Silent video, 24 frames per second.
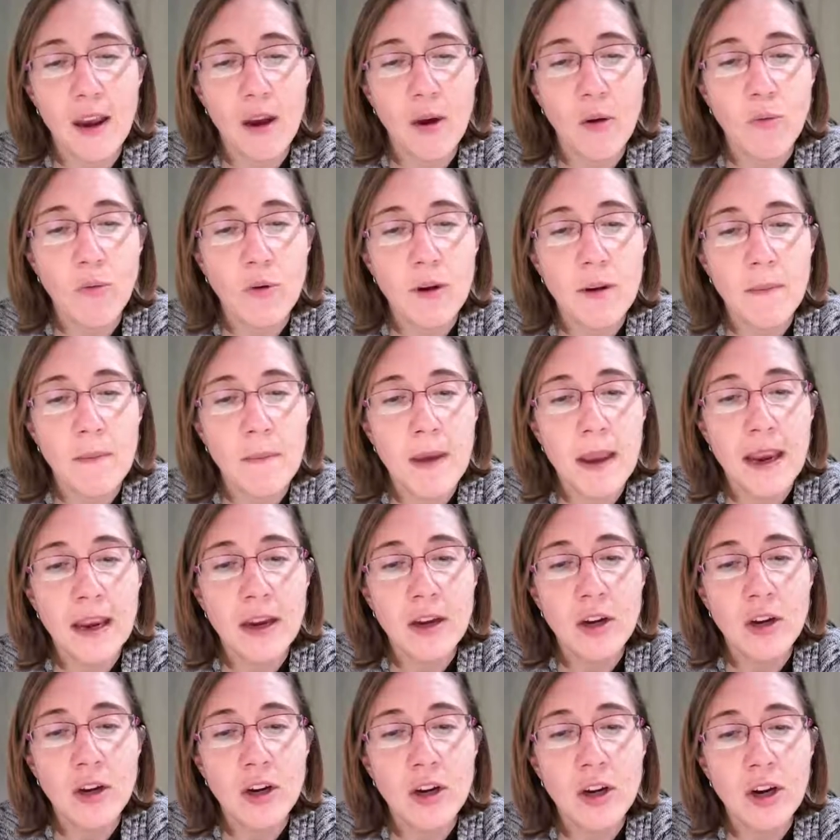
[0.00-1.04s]
a
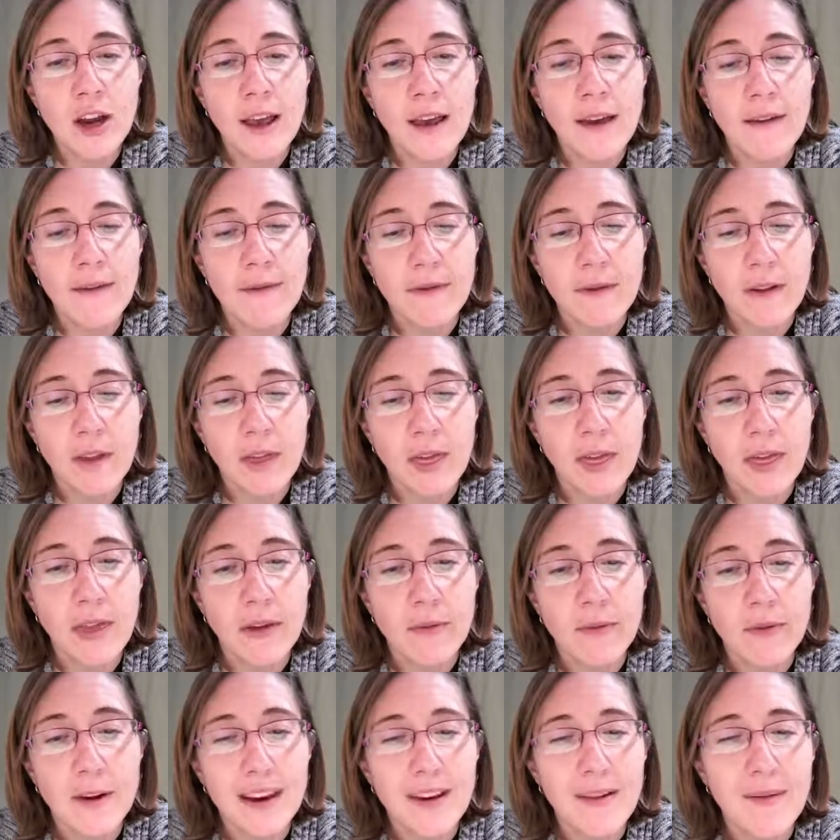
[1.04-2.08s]
remainder of
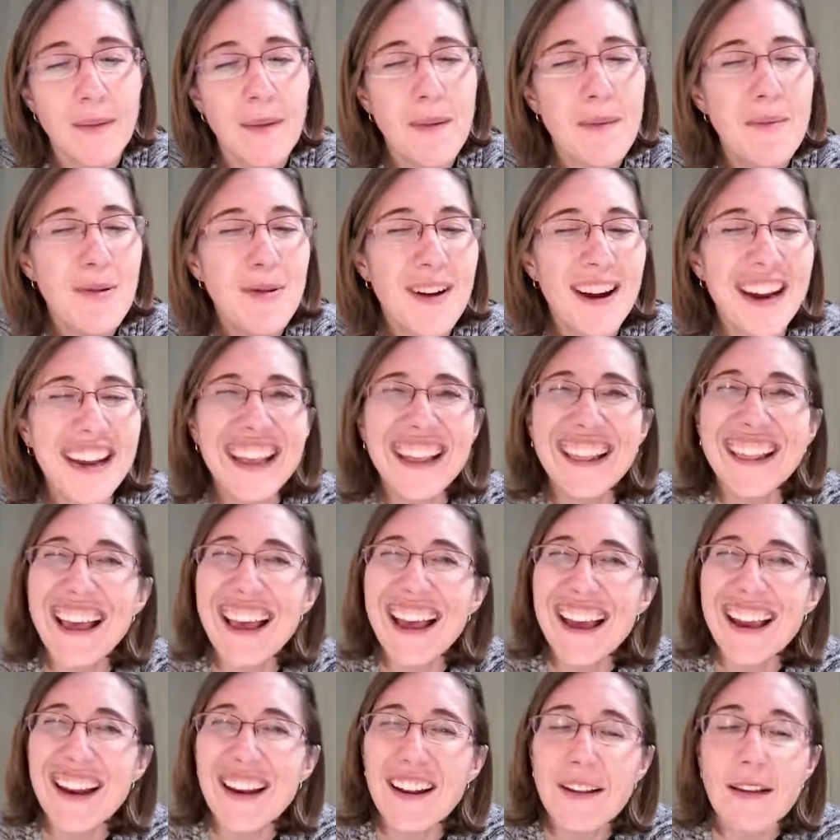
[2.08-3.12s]
3. Remember writing
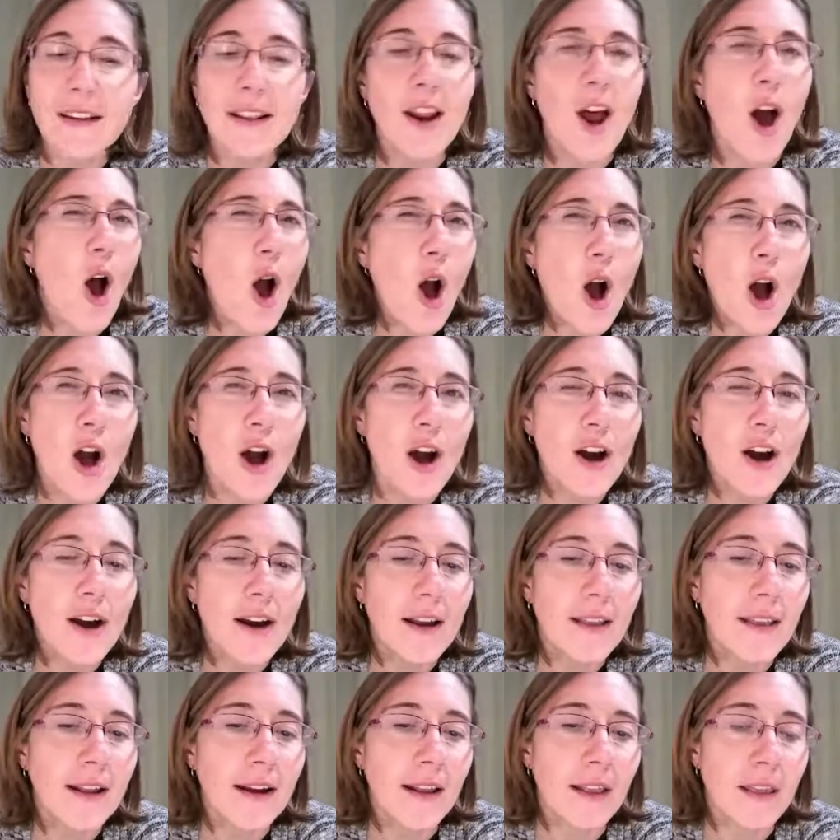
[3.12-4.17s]
that, an R
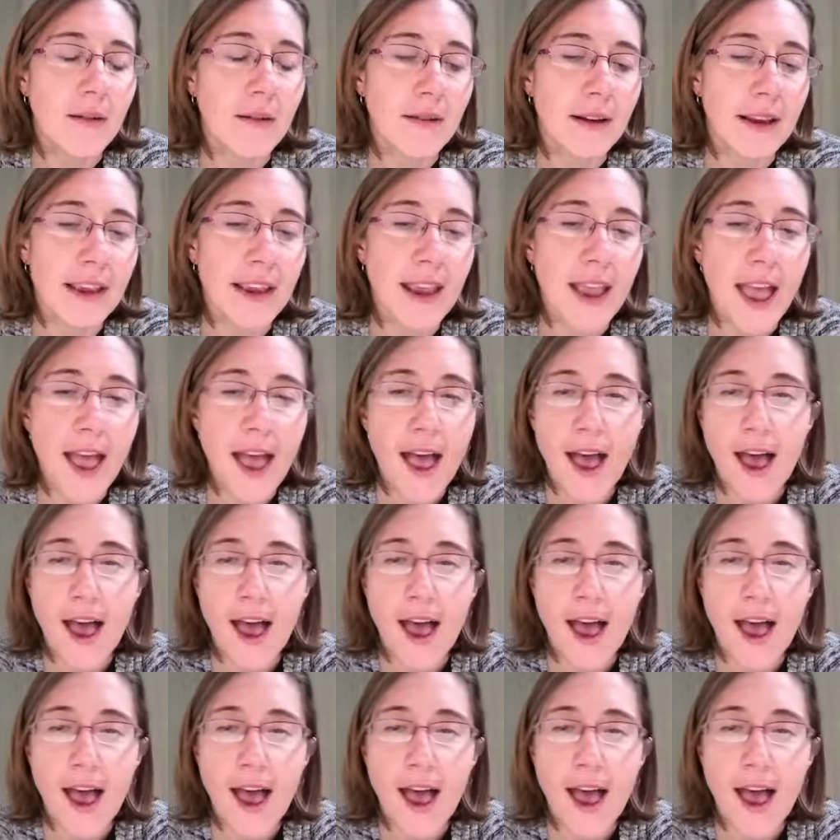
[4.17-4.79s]
and then a 3?